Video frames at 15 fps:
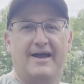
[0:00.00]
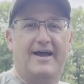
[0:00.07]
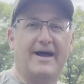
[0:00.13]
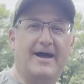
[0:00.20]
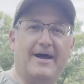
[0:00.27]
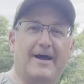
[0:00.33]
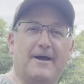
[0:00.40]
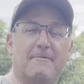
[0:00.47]

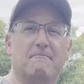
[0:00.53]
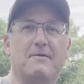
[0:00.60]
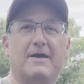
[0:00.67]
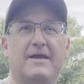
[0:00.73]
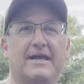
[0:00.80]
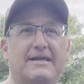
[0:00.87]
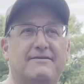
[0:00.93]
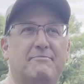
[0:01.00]

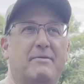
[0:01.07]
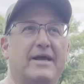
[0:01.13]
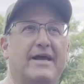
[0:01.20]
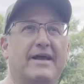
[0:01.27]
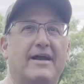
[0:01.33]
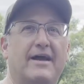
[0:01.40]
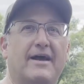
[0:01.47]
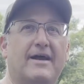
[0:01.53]
It's
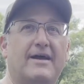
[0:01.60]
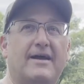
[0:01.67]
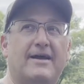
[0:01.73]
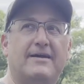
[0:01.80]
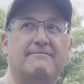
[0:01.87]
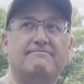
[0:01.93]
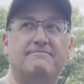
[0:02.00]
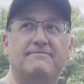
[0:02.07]
been
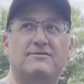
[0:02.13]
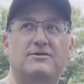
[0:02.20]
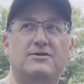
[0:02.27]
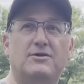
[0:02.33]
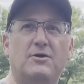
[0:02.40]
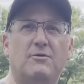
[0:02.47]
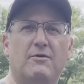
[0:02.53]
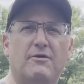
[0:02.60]

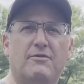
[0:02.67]
2